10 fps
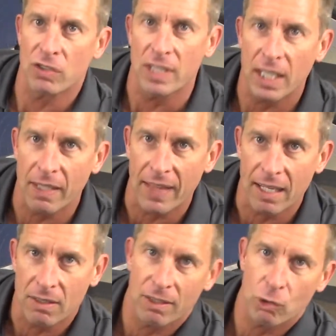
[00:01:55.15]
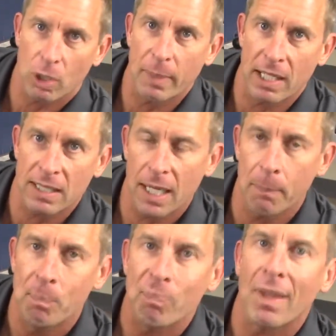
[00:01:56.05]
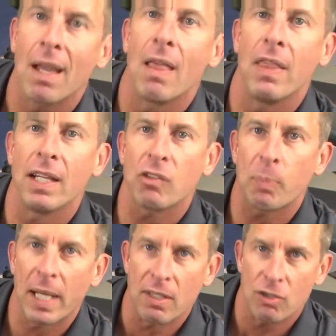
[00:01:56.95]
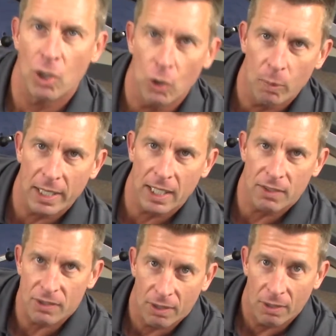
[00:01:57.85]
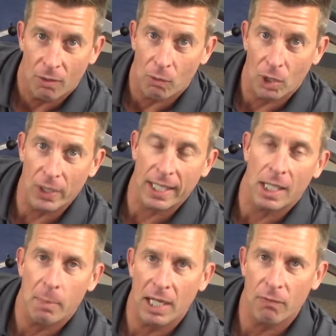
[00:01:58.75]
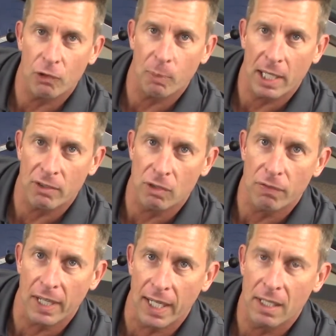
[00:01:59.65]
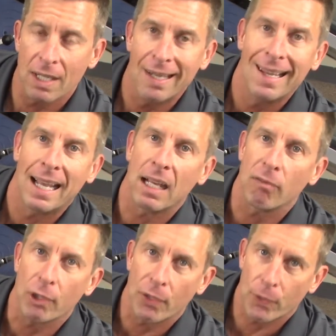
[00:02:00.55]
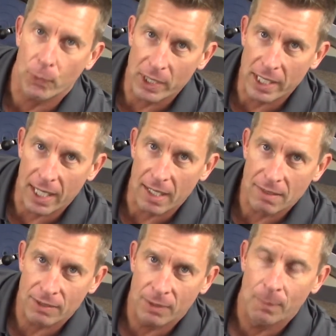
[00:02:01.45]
done in that short amount of time, then spend 2 minutes rolling any painful spots you find every 3 days